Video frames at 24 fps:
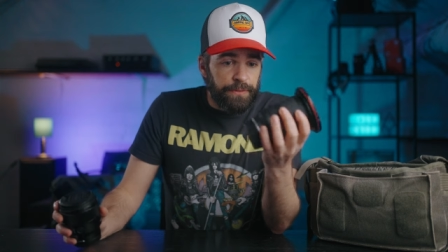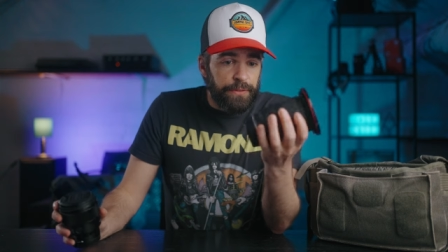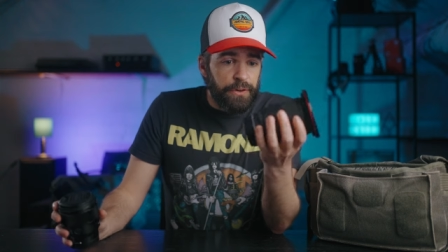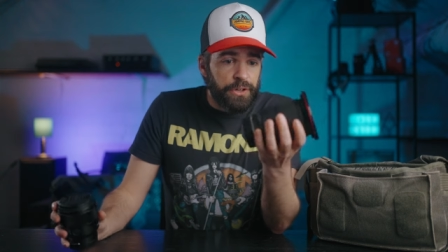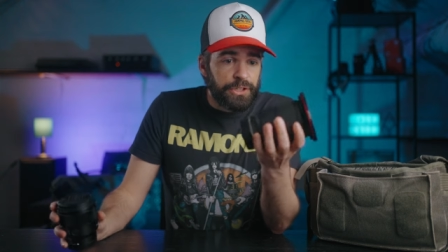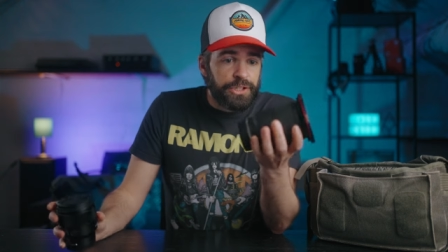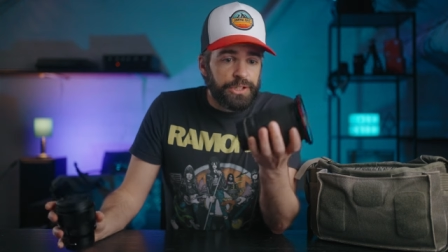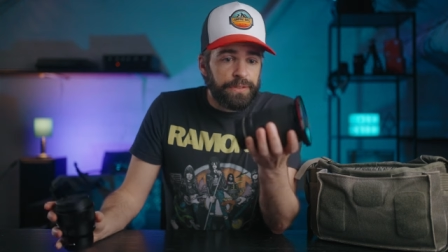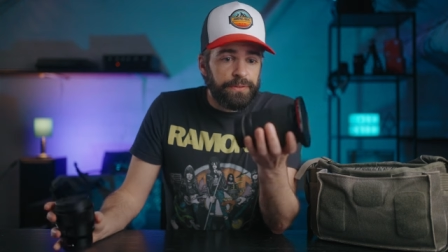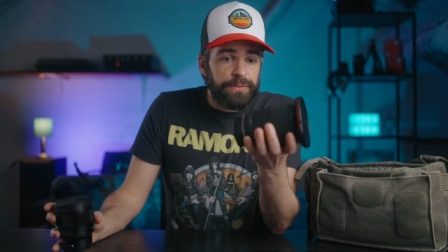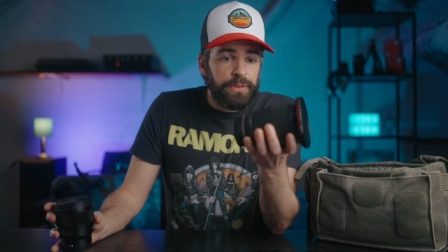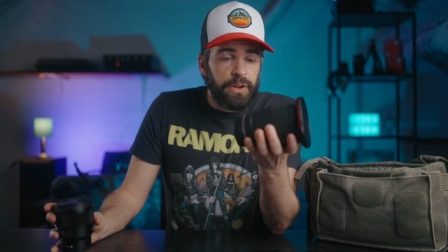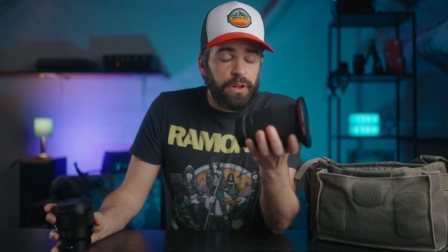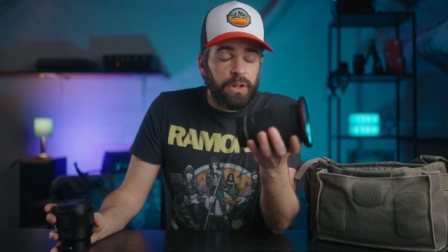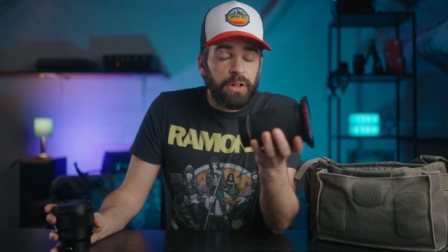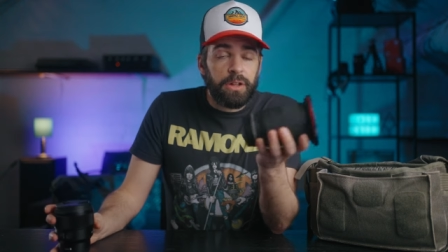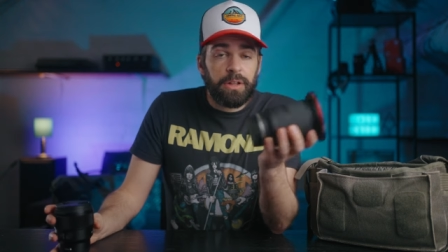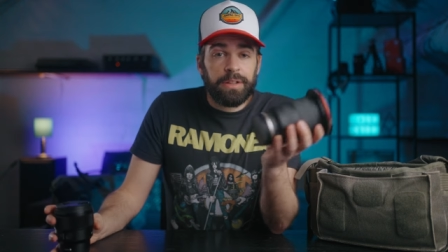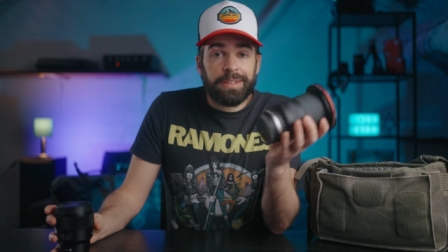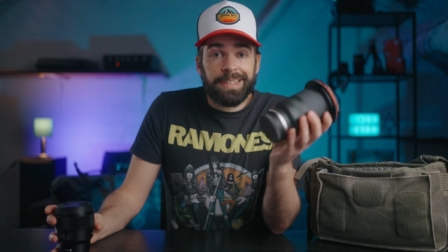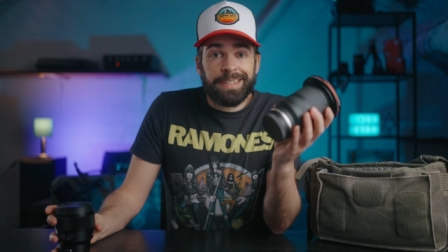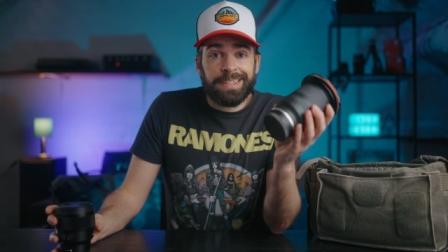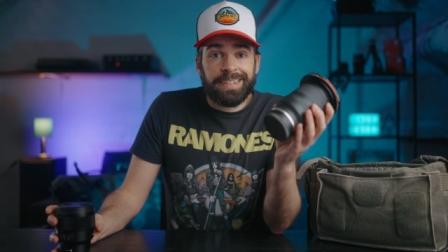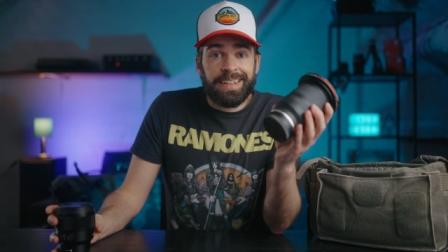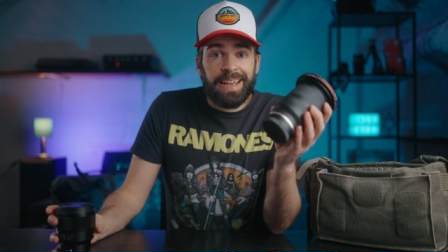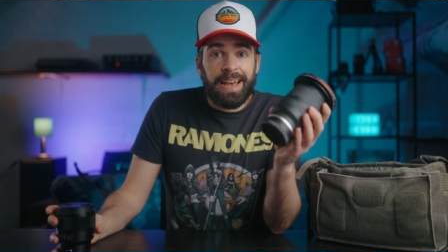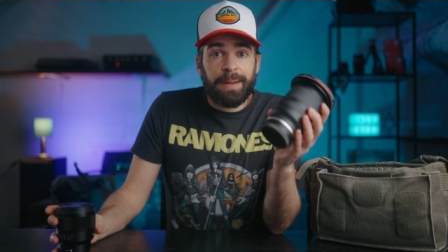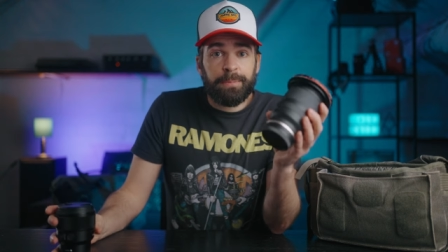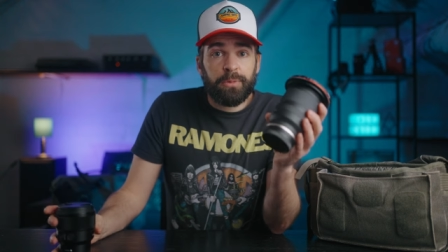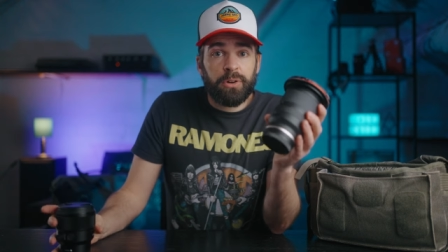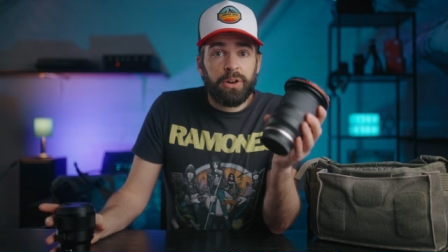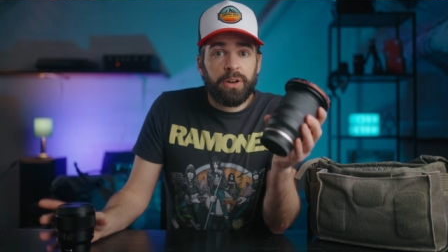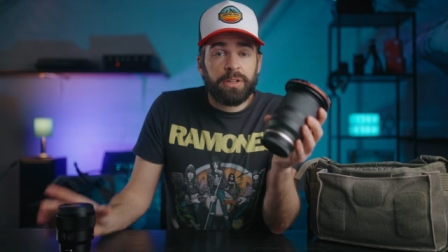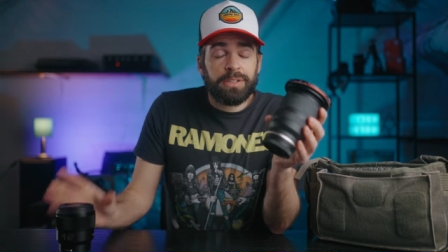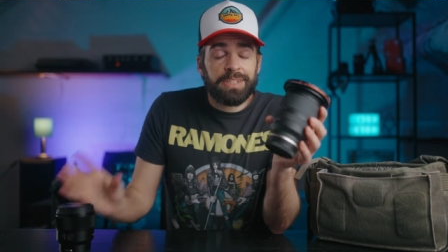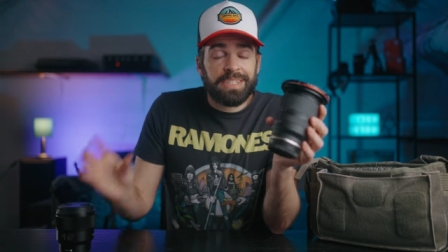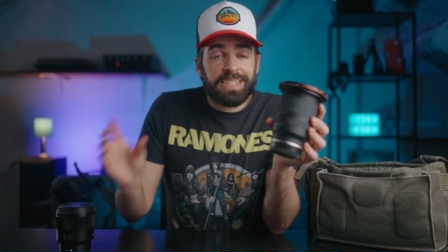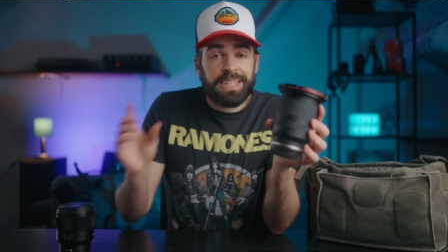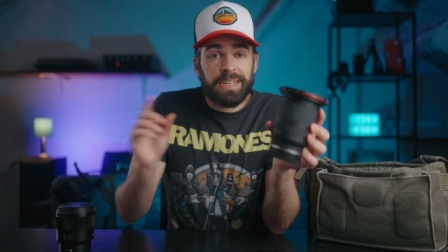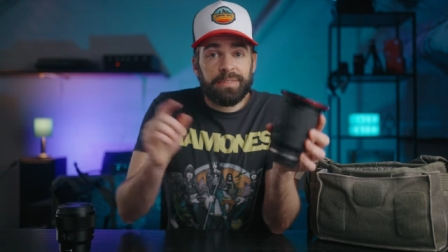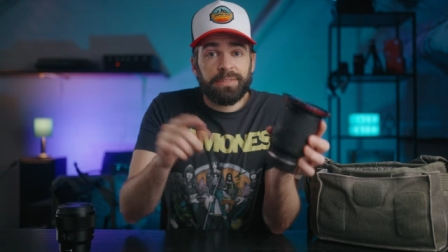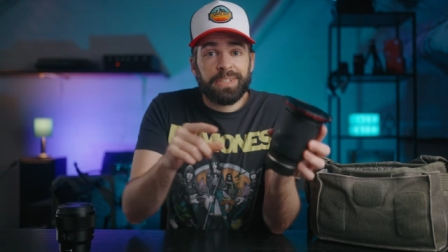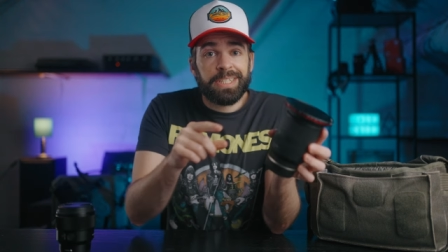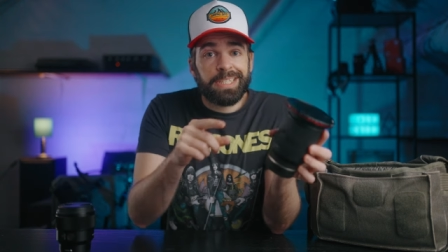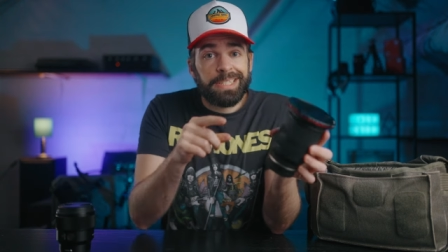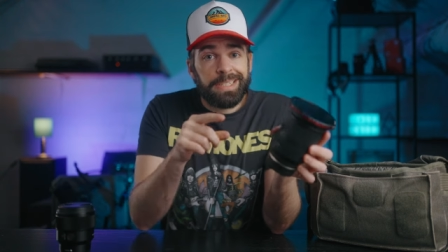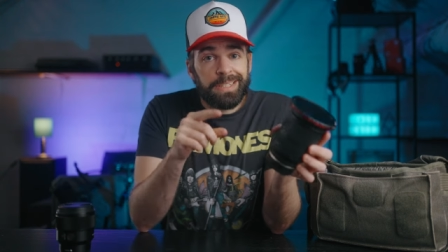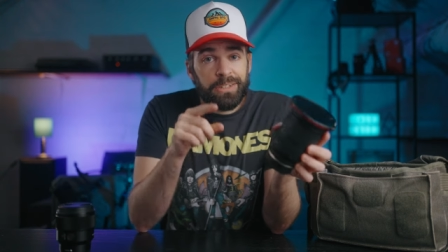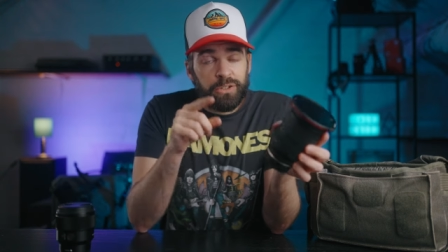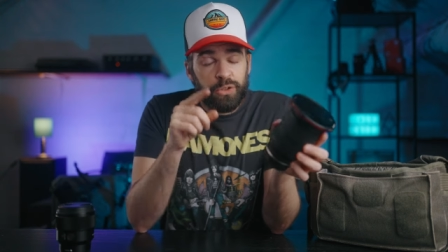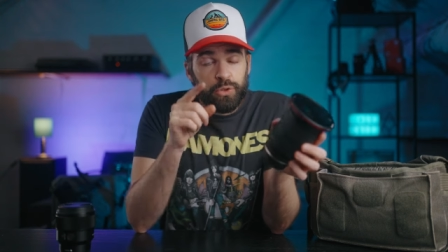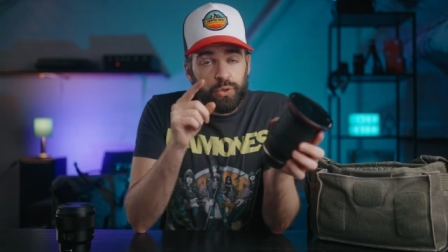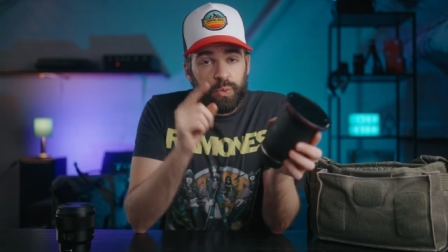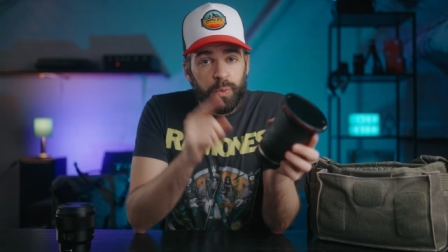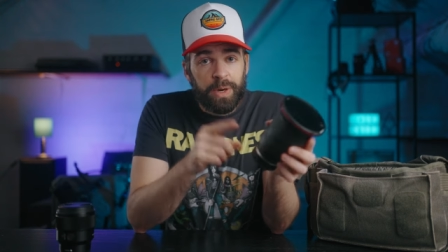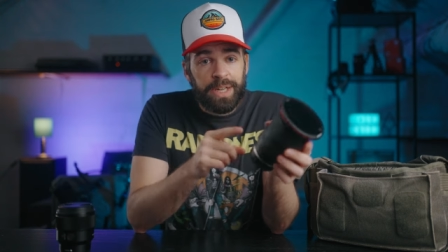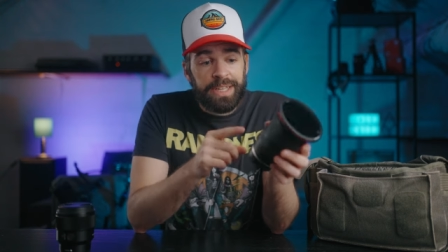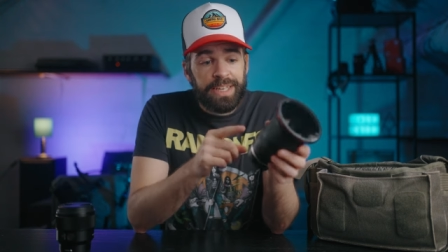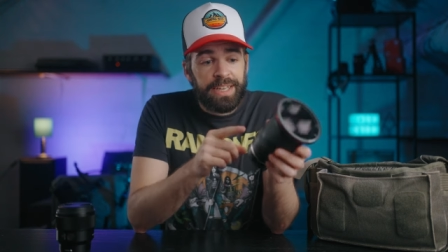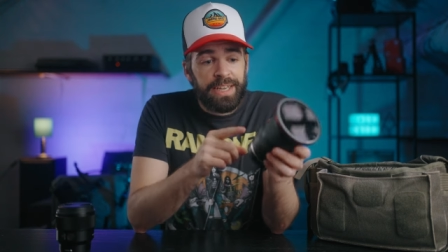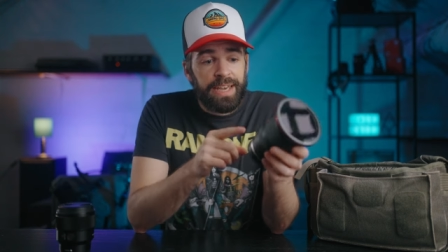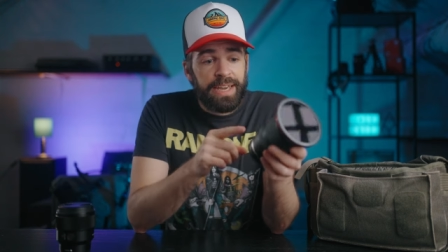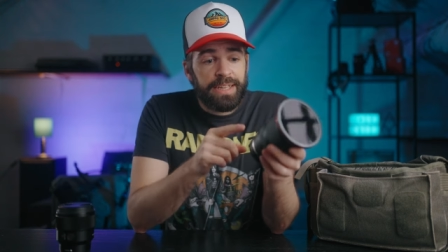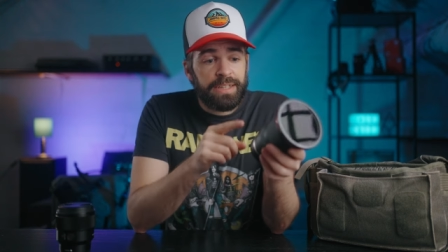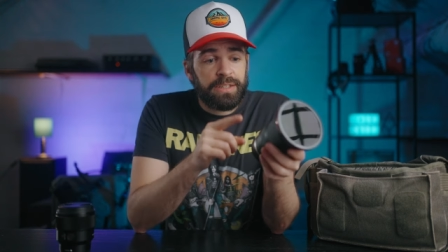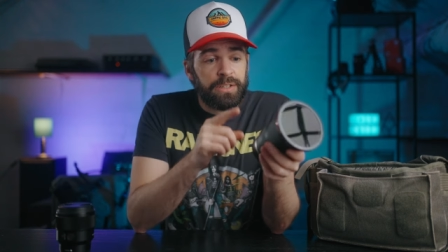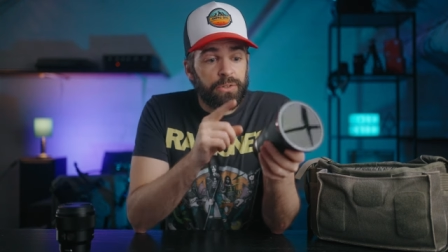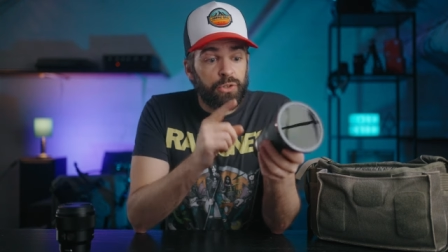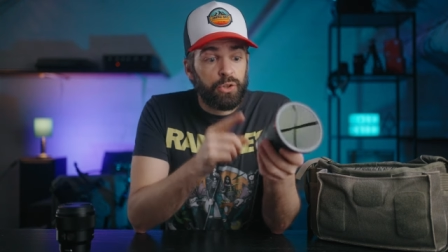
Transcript: First of all, the Tamron 17-28